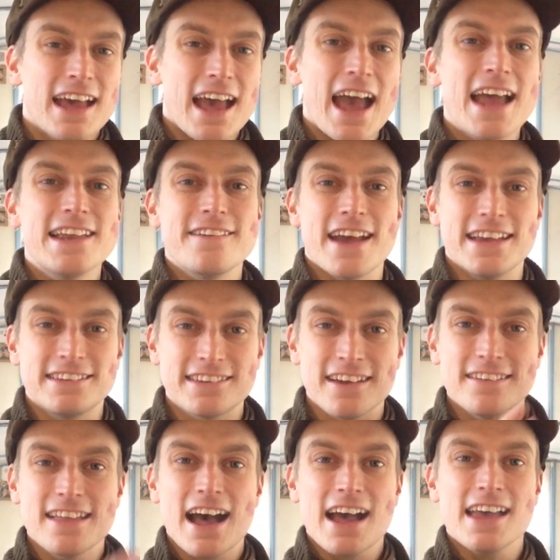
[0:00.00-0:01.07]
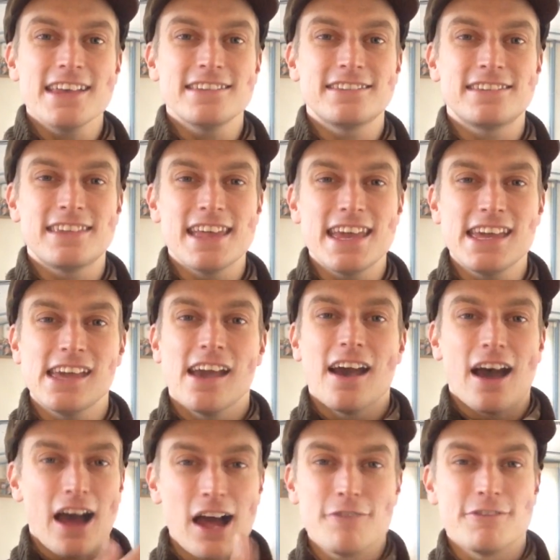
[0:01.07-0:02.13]
Anyway, so that is the
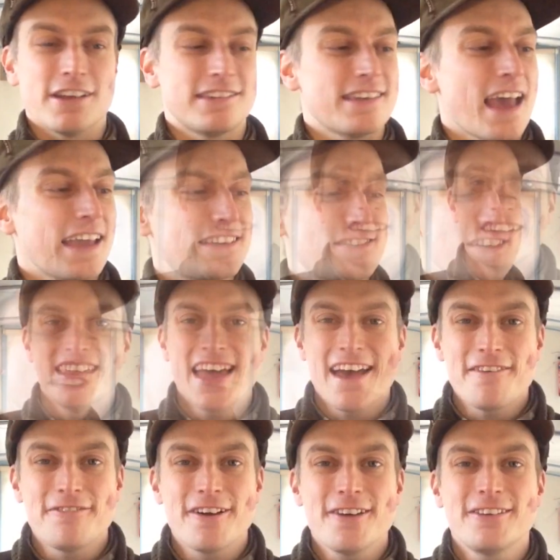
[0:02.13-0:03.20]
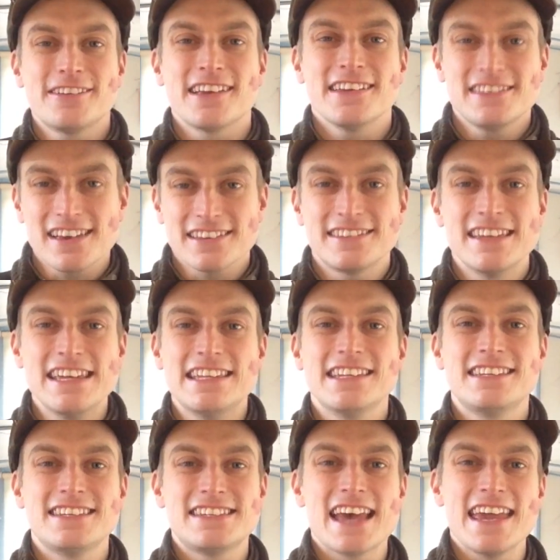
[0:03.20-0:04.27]
other section there, folks. I just
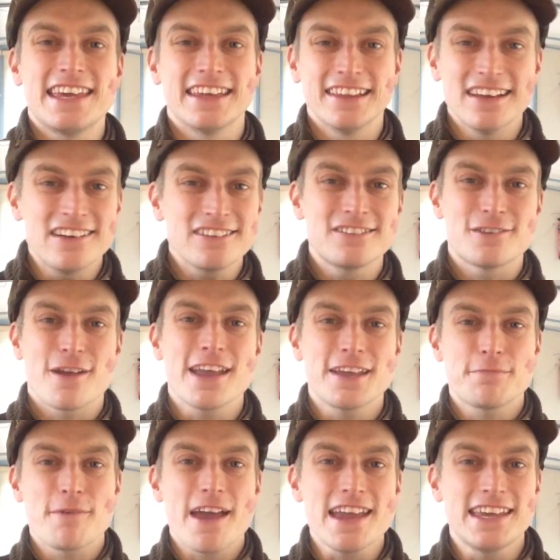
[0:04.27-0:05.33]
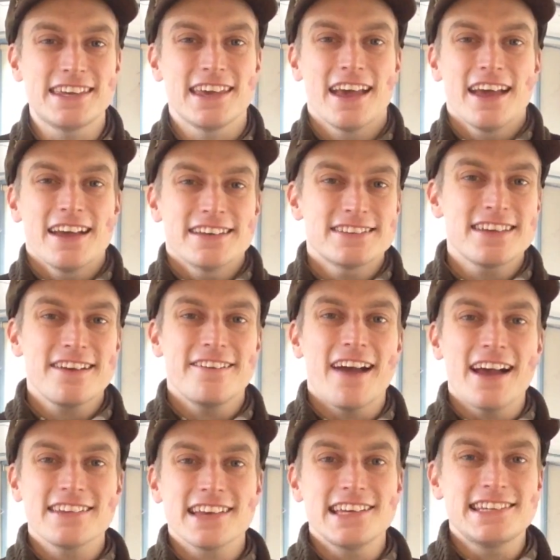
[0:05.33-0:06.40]
needed to take a little drink break. So,
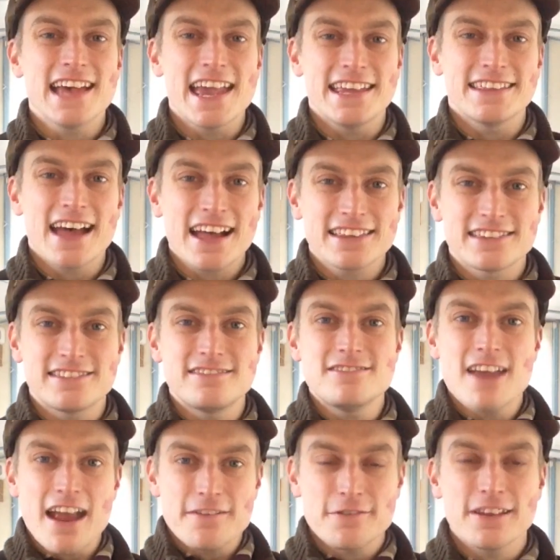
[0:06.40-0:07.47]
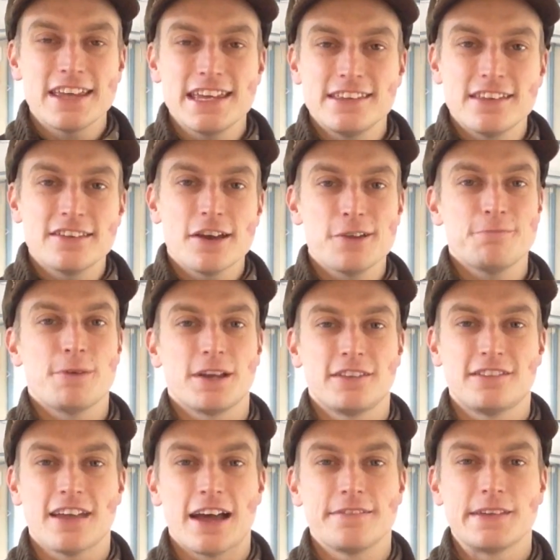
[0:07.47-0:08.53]
as I say, that's generally the
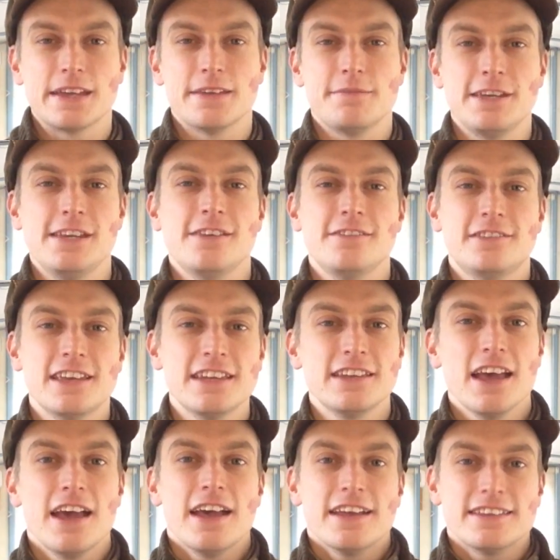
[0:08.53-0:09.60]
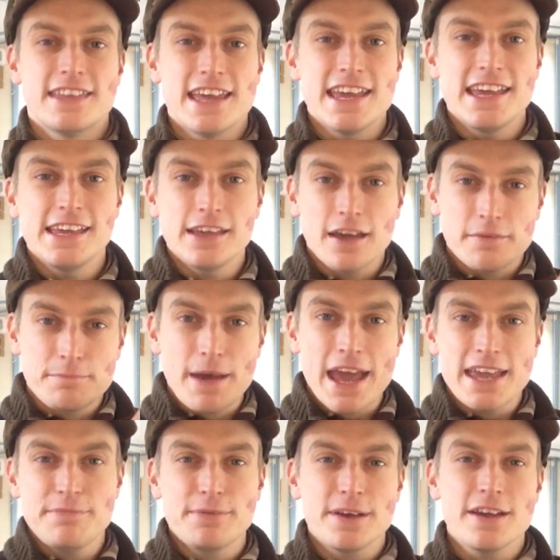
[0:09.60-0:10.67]
notebooks that I'm going to be using. The
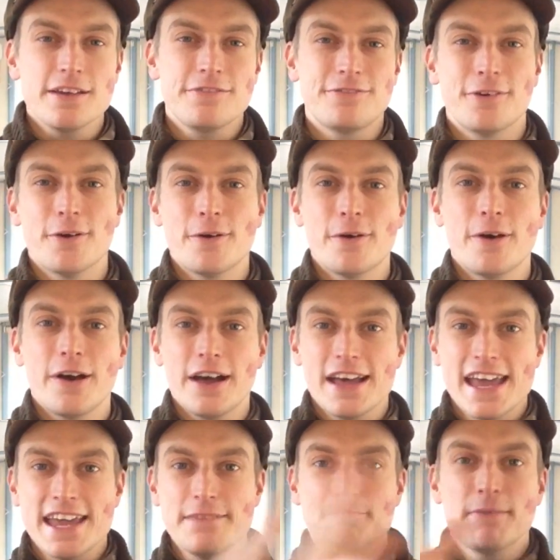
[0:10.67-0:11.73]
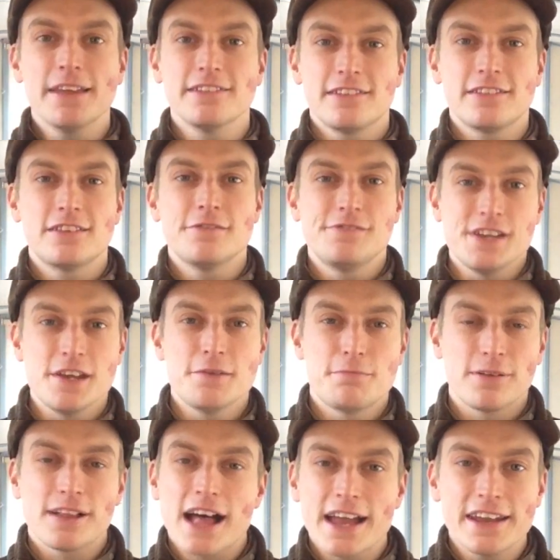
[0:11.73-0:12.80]
paper for a month-to-view
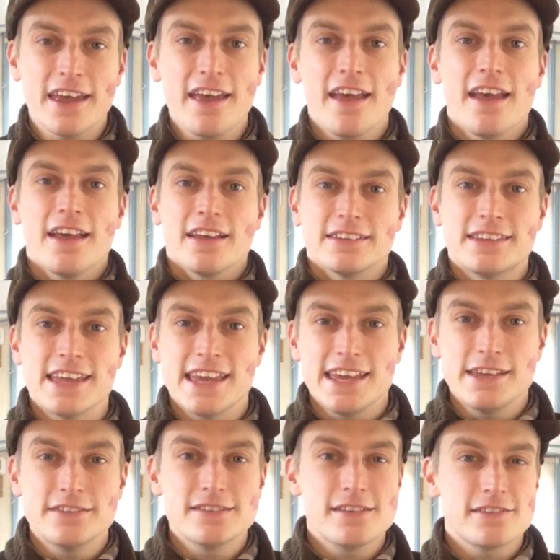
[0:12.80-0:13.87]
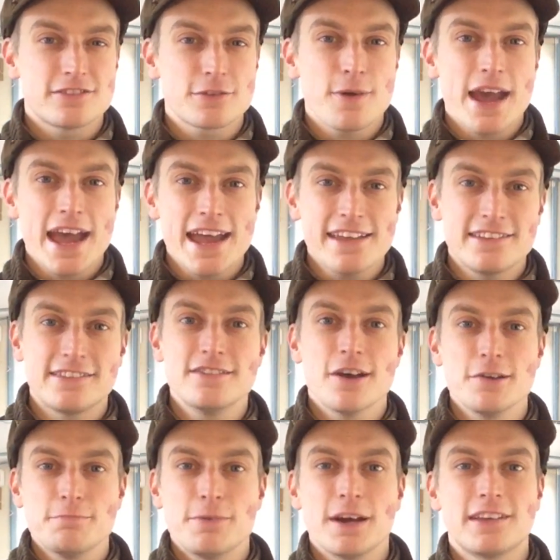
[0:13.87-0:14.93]
planner, the squared
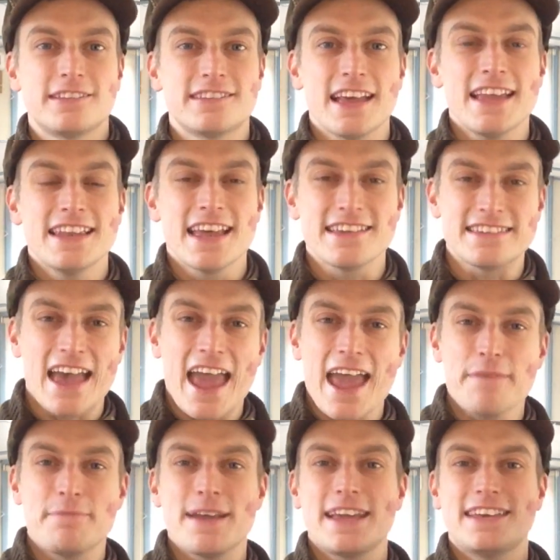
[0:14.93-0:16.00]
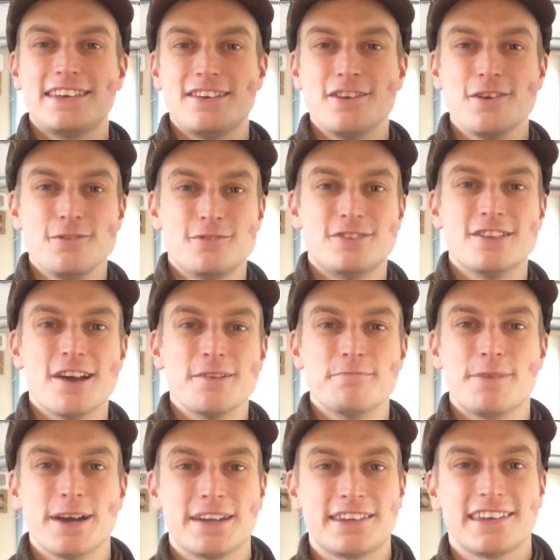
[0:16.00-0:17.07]
notebooks in this epic, huge
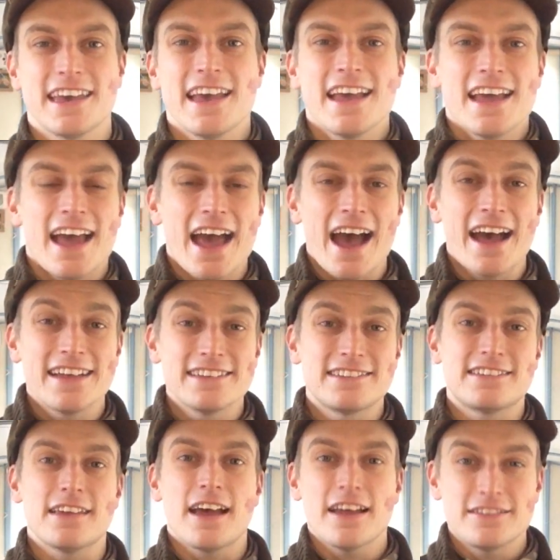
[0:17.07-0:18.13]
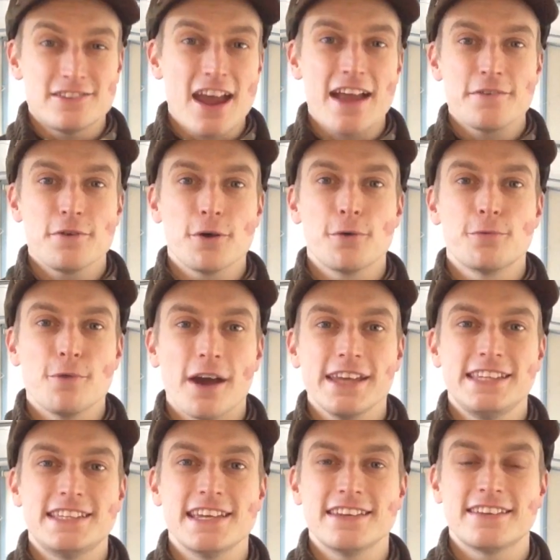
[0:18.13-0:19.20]
notebook as general
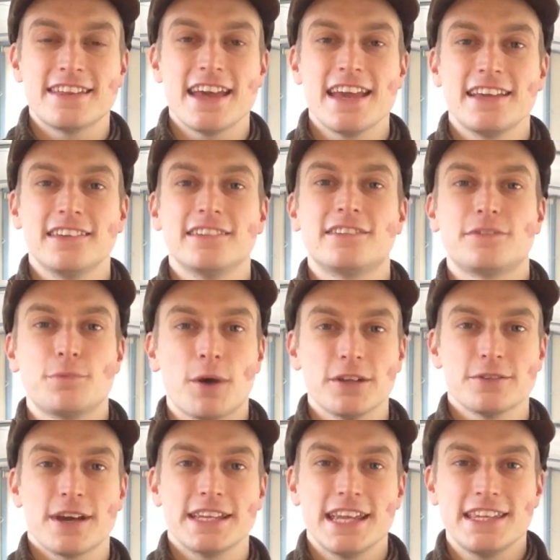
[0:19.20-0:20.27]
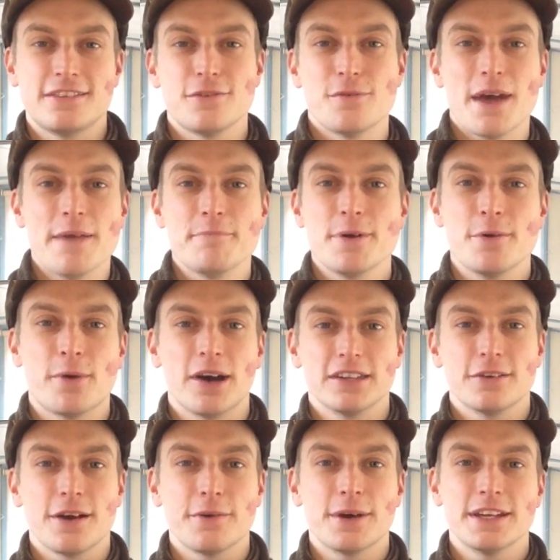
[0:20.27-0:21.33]
writing things. What do I need to remember? What
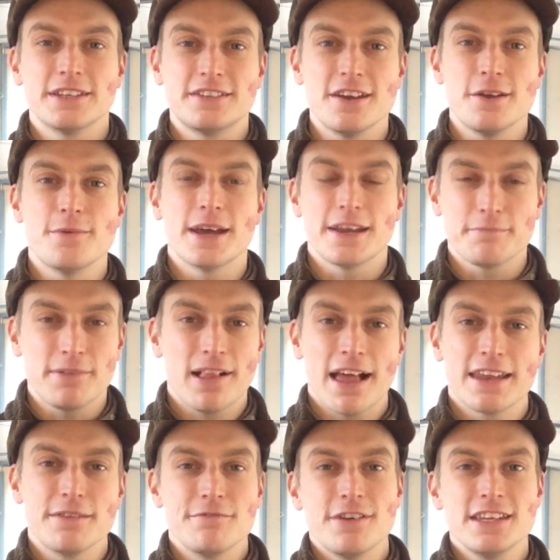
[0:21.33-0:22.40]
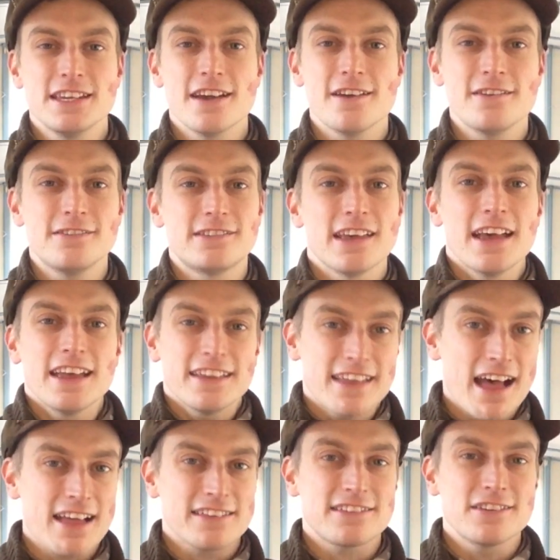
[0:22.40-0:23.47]
do I want to do when I'm planning videos?
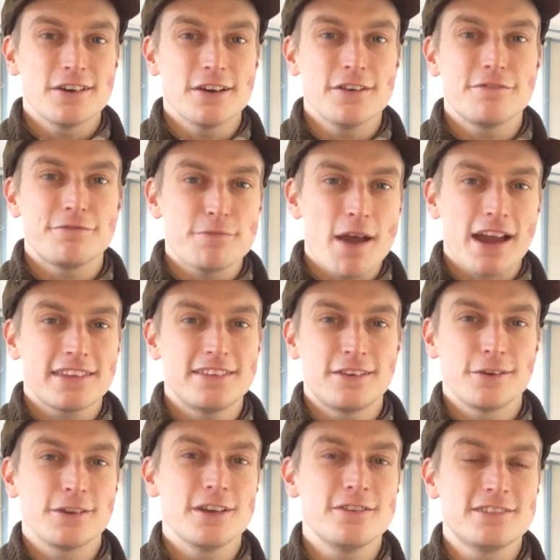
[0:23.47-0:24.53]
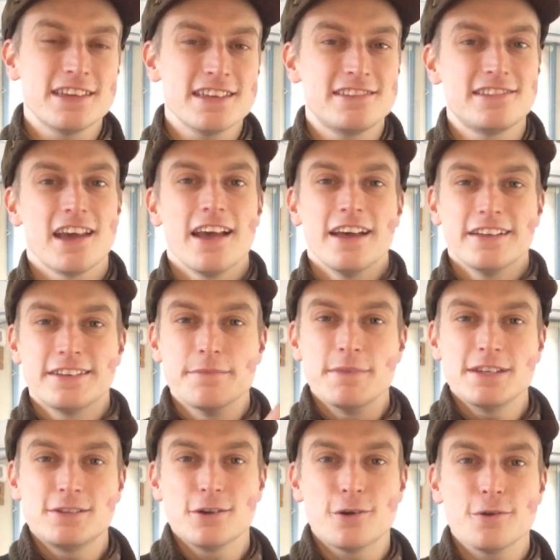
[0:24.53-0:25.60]
That sort of practical usage. The
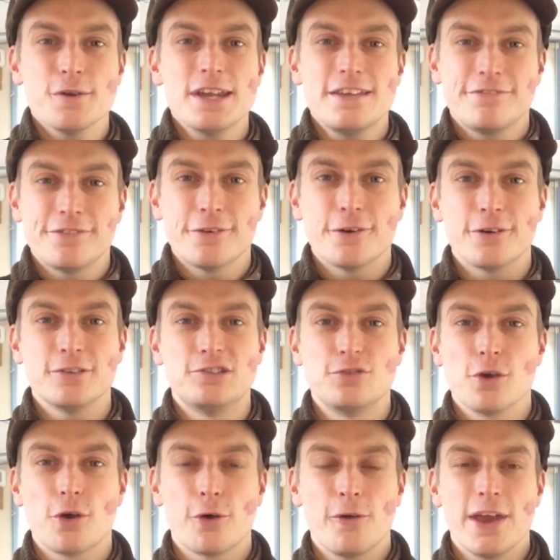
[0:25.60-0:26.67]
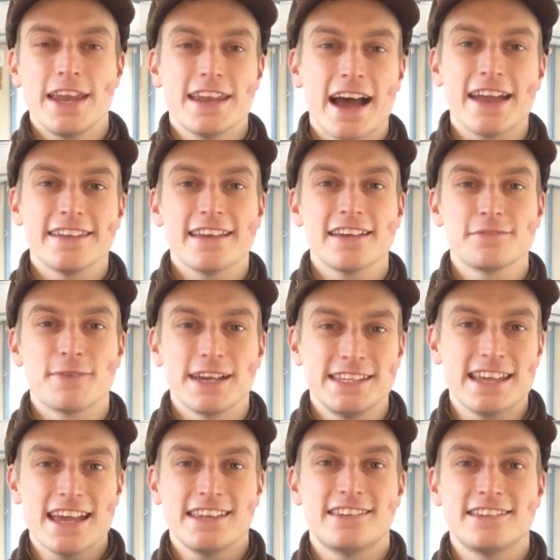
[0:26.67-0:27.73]
Midori for drawing and as my
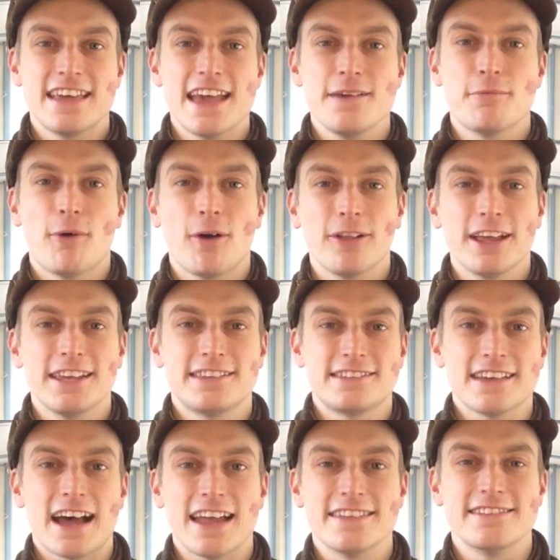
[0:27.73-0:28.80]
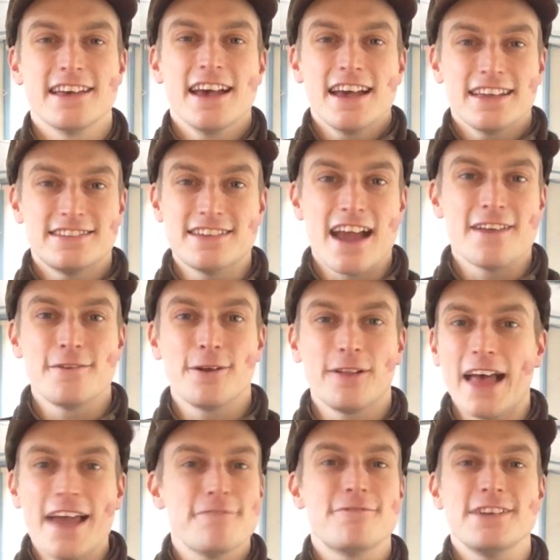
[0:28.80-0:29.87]
day-to-day wallet and
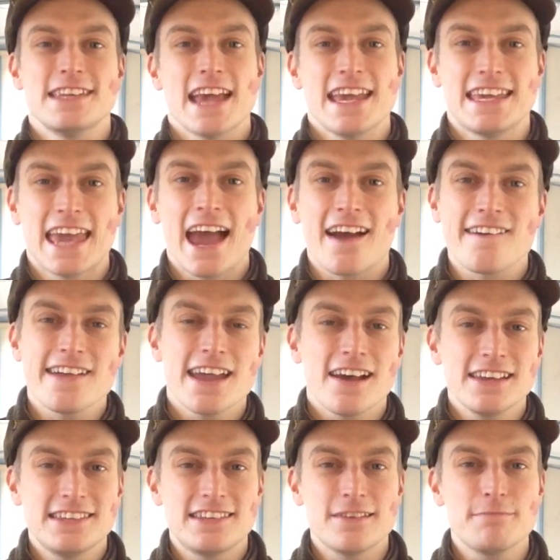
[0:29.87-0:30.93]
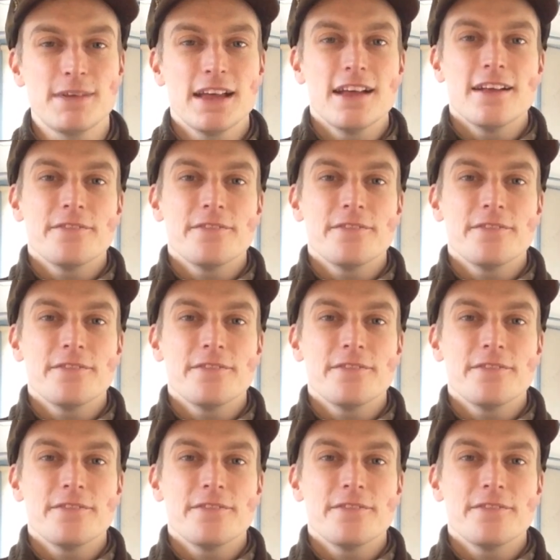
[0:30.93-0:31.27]
general everyday carry item.